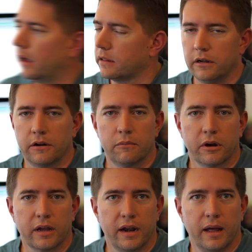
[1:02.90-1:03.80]
I started
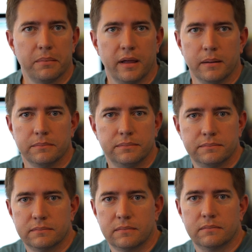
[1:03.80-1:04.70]
working on AppLab
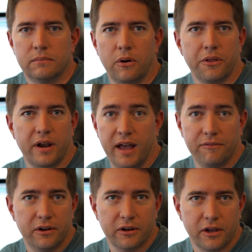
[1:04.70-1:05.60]
more than a
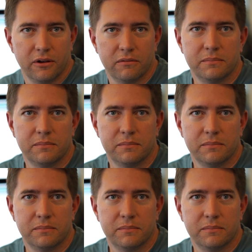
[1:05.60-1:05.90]
half year ago.